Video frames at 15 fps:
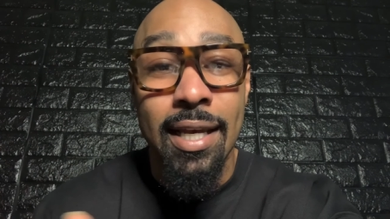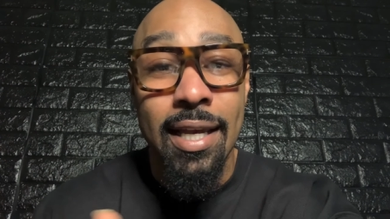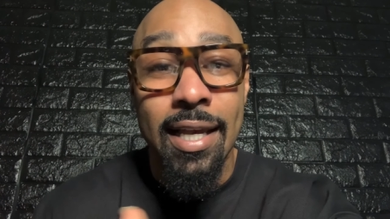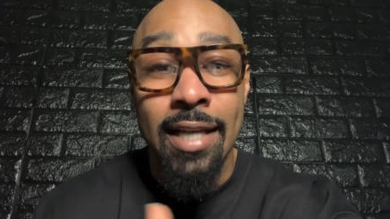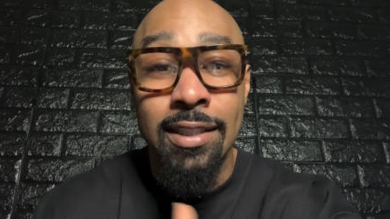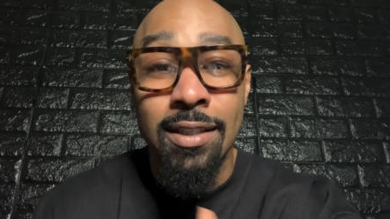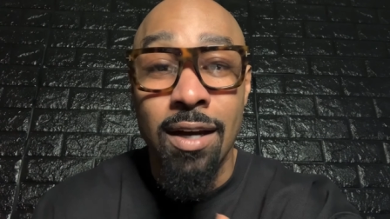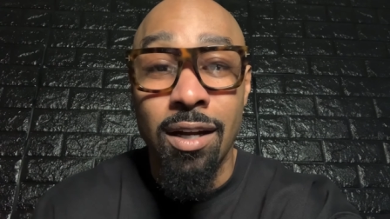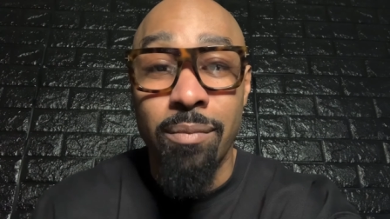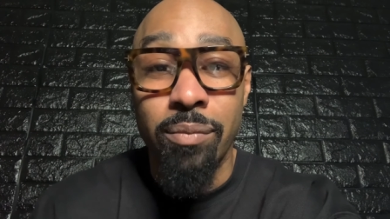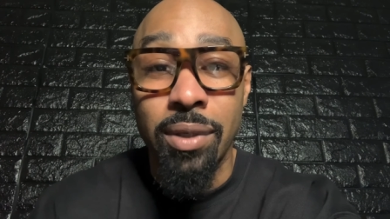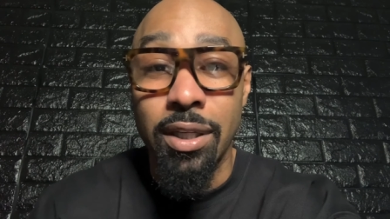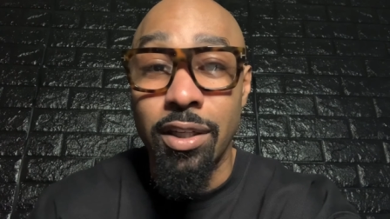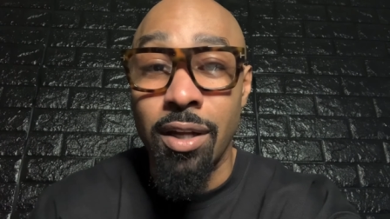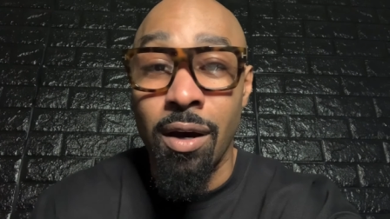is going to
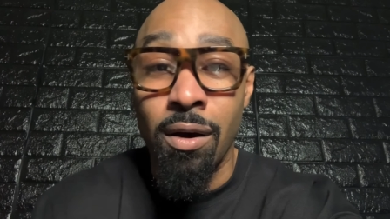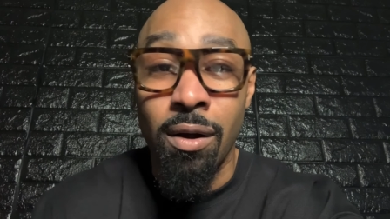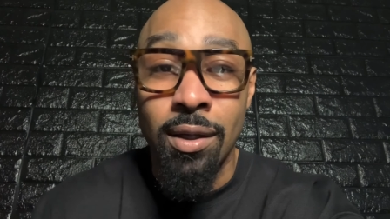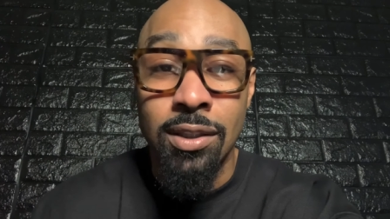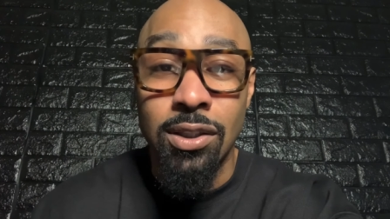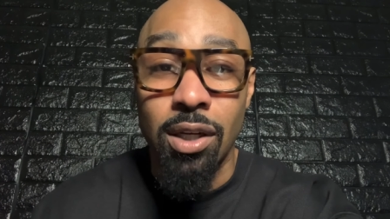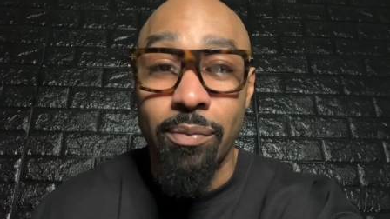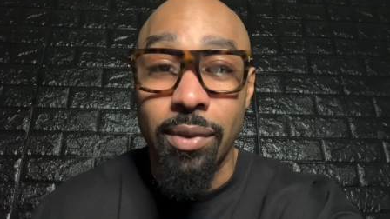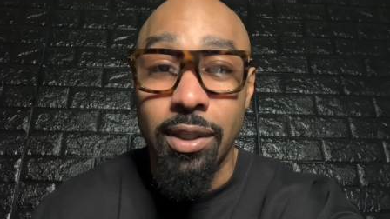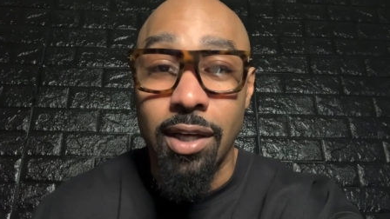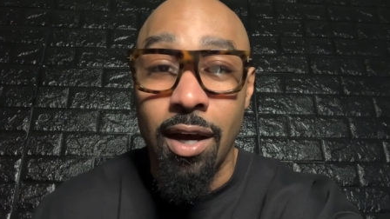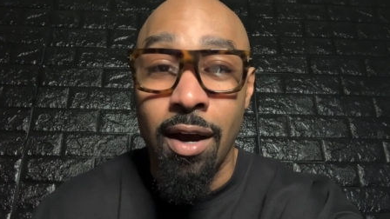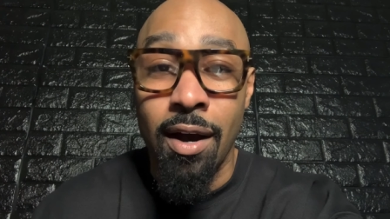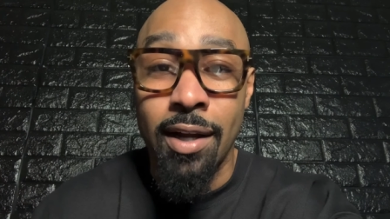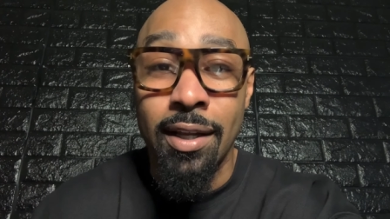be null, it's going to be
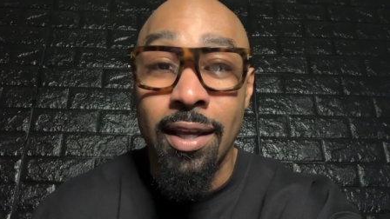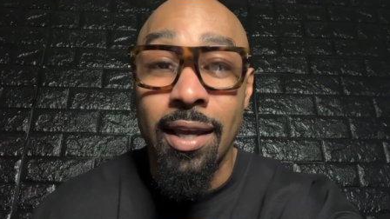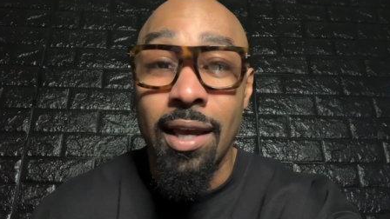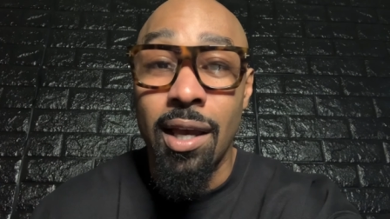gone,